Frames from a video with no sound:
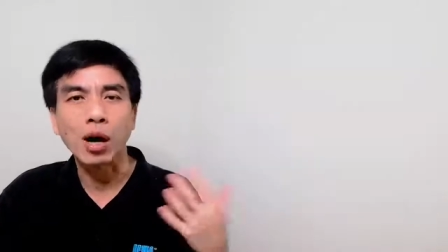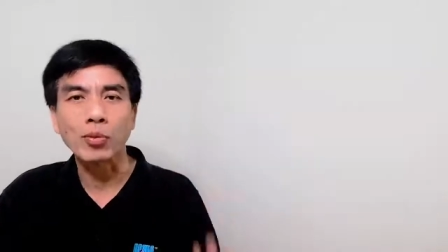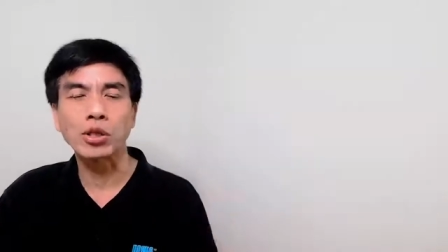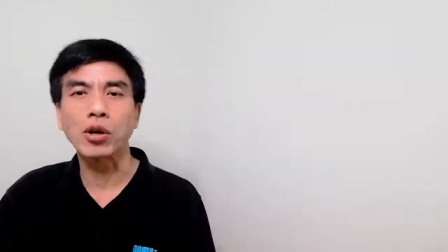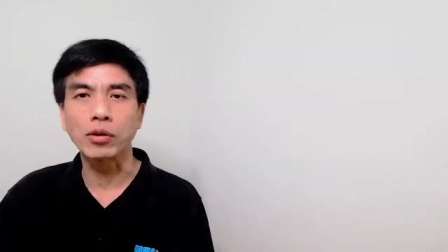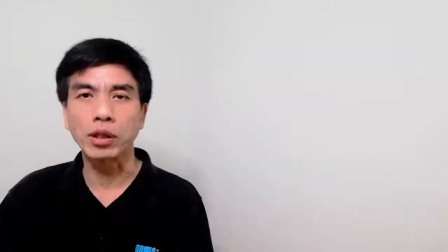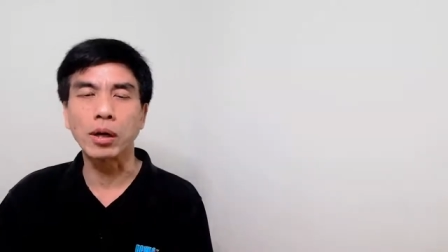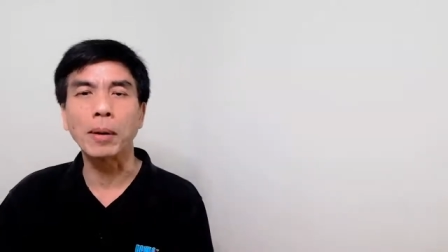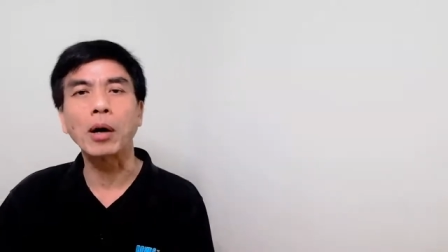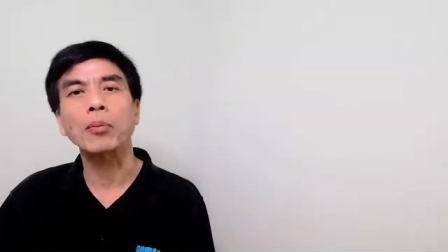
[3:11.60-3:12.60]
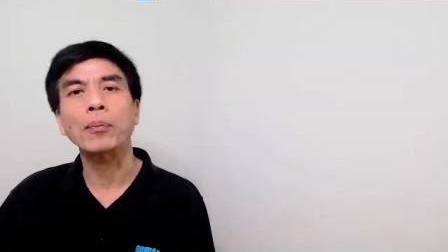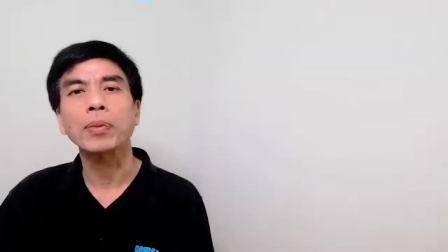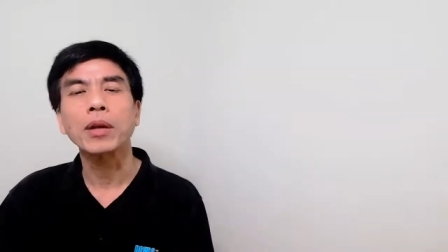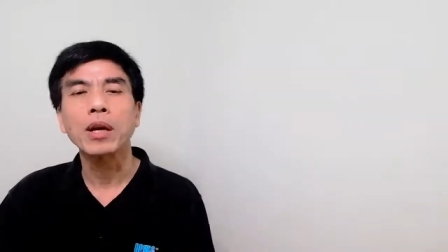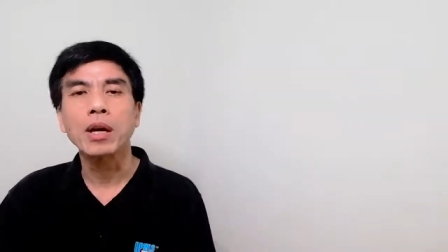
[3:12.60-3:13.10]
are we talking about.
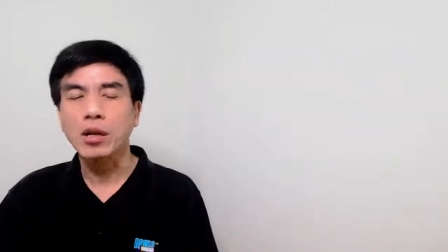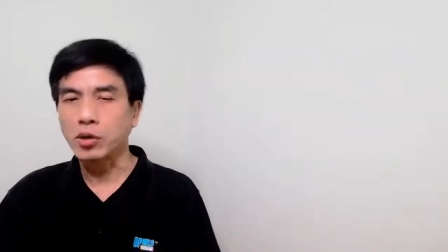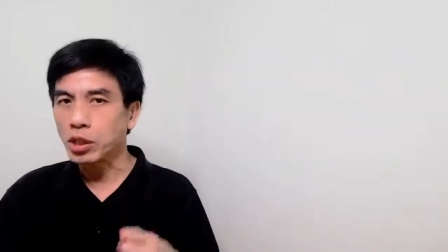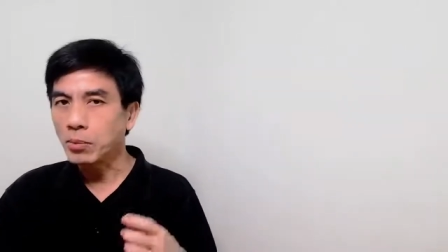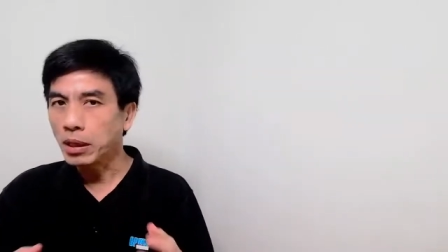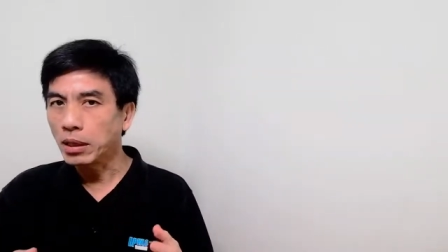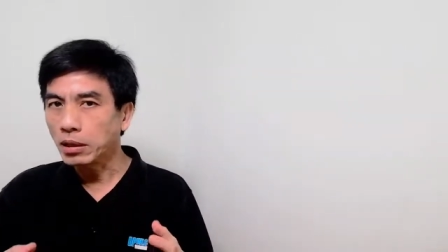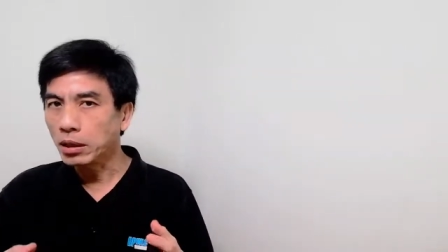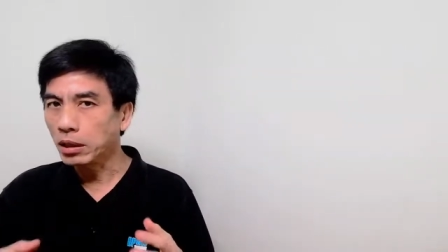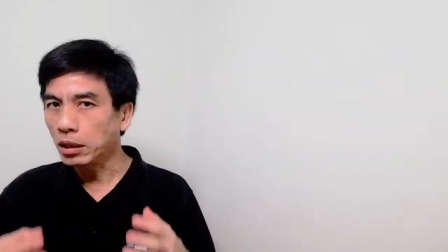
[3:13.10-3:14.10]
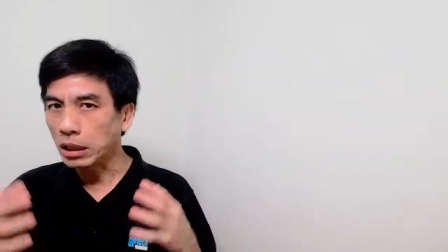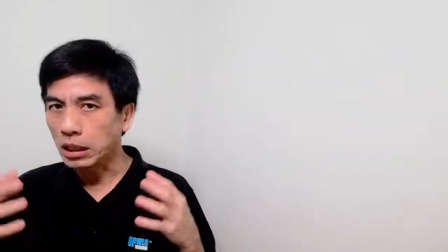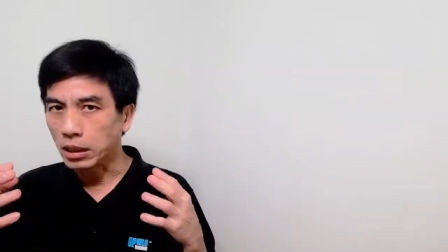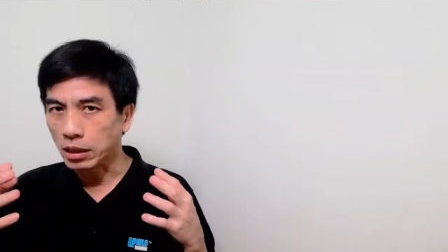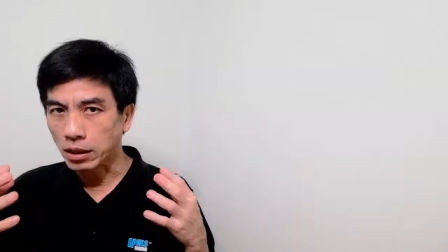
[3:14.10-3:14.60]
Now, similarly,
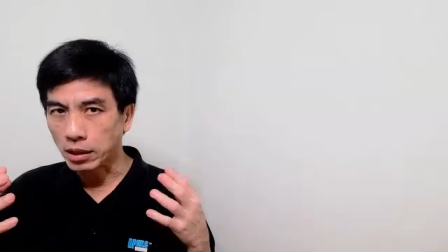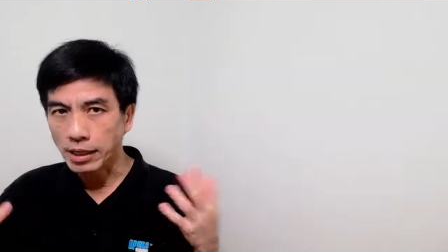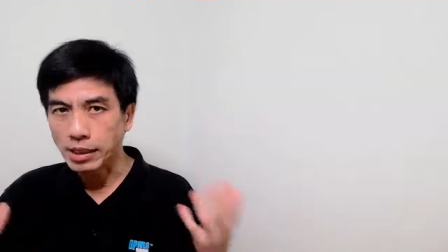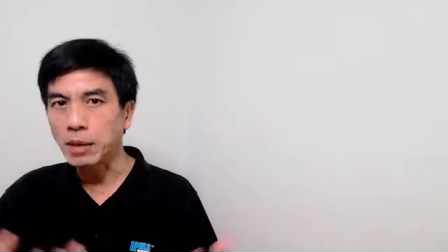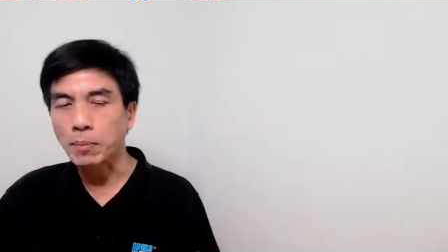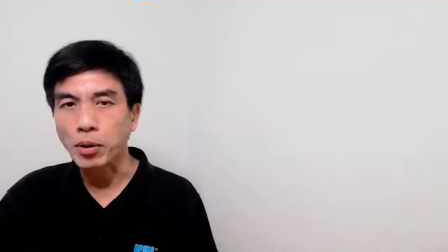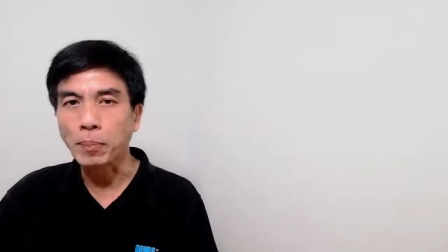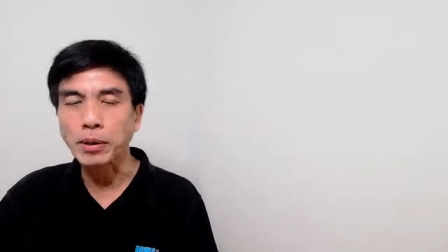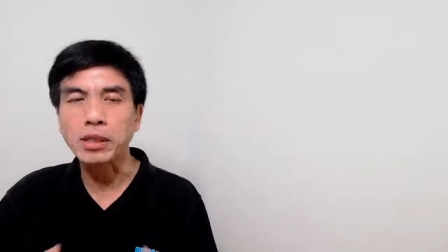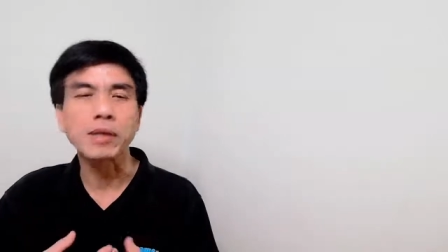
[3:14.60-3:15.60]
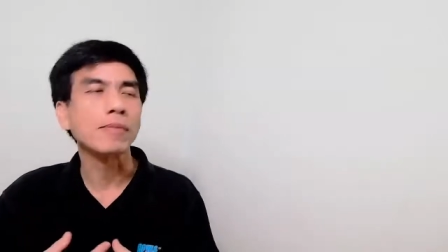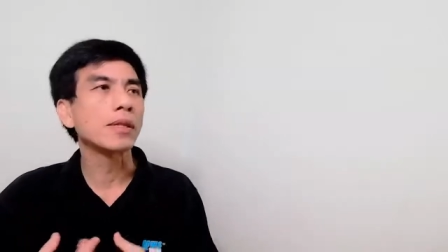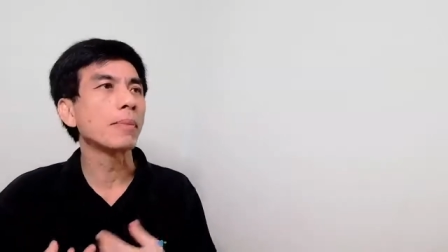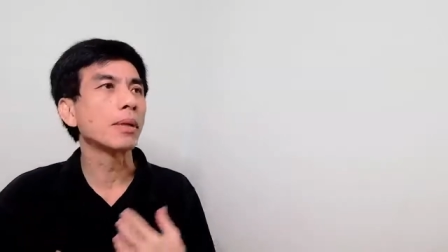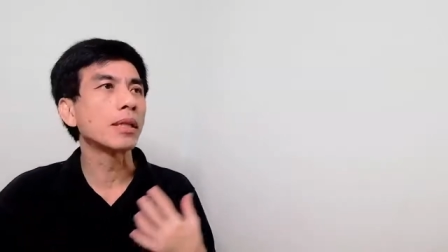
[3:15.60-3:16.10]
let's say in property,
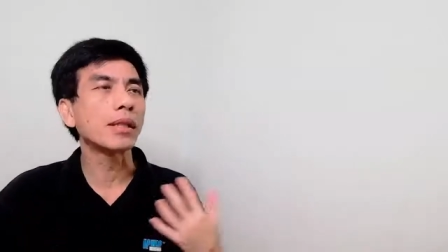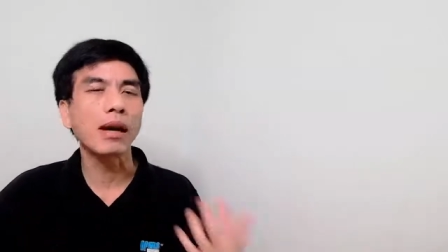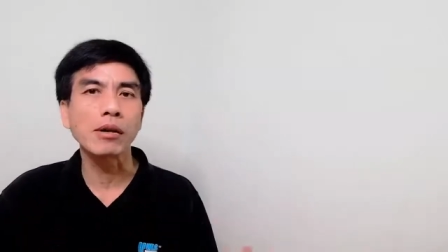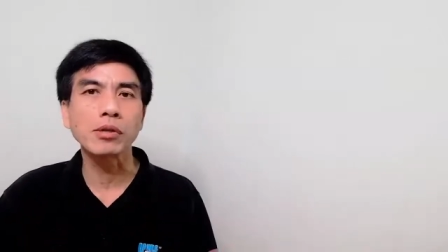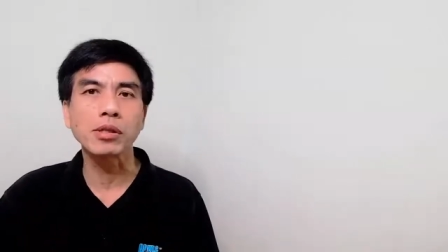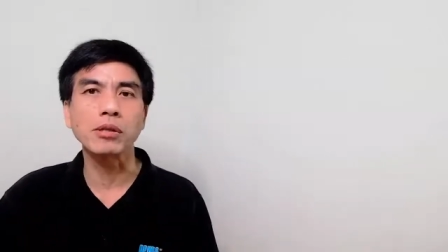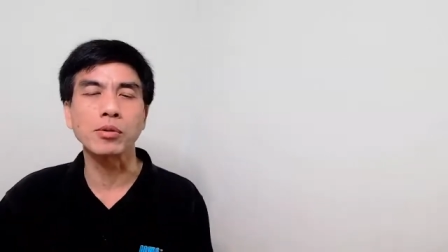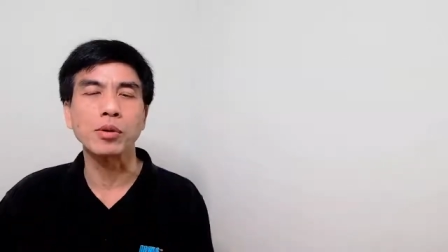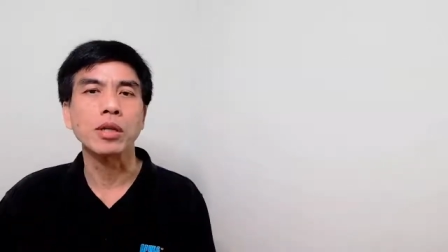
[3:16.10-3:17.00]
somebody tells you